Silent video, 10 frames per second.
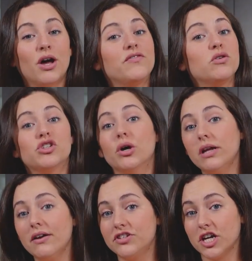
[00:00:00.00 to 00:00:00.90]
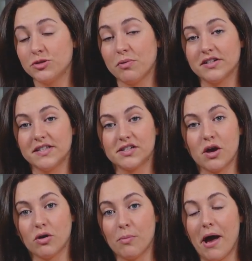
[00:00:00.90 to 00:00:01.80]
Now, if you don't have Dutch processed
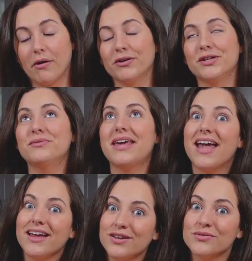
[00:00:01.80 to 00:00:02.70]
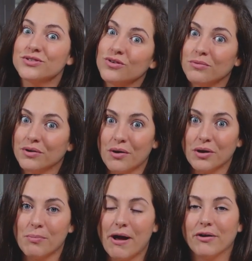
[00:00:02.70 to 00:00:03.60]
cocoa powder, you can use normal
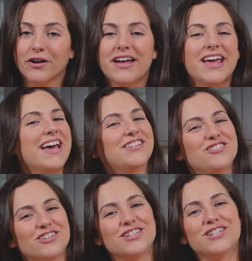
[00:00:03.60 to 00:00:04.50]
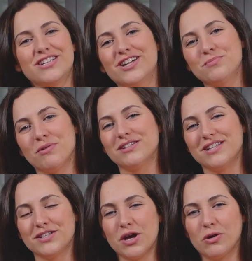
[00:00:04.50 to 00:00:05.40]
cocoa powder. It's just the Dutch
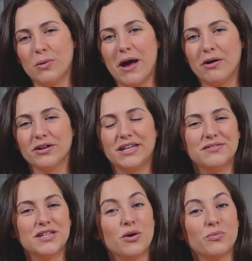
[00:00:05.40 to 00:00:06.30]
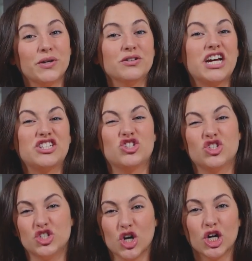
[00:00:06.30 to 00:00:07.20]
processed cocoa powder gives it a real nice
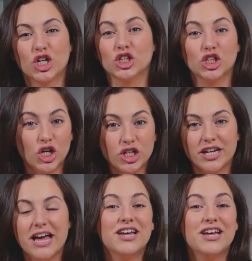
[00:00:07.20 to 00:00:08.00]
dark look